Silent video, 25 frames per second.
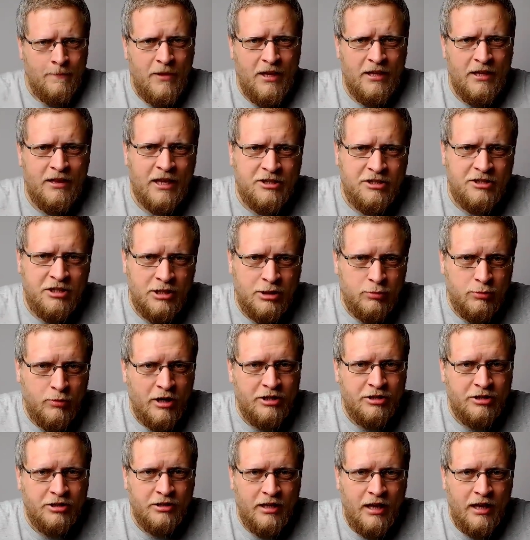In that
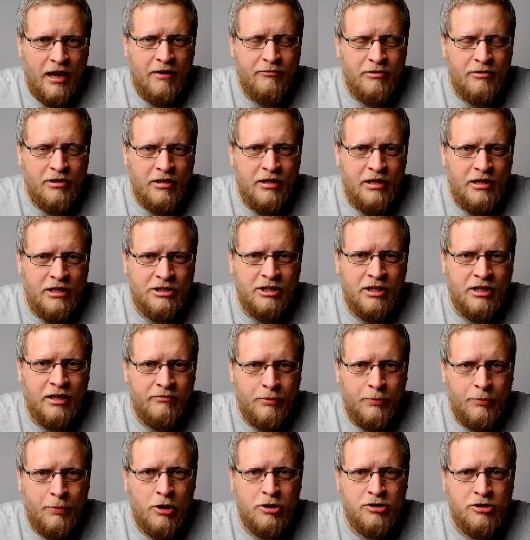situation, each and
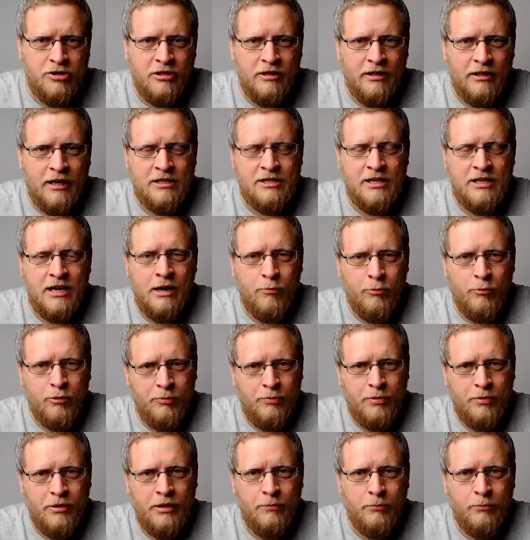every person in that town would
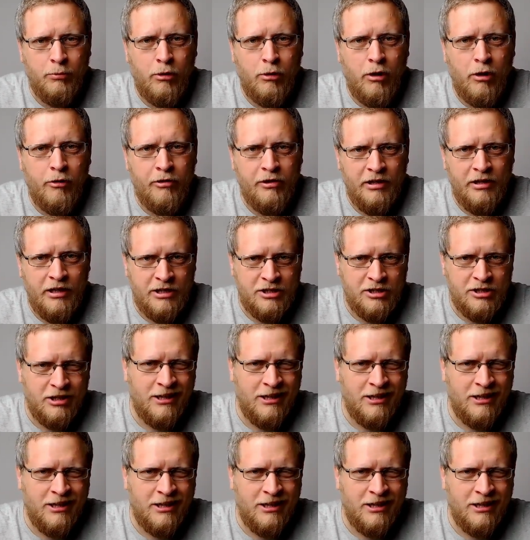have been in priority need,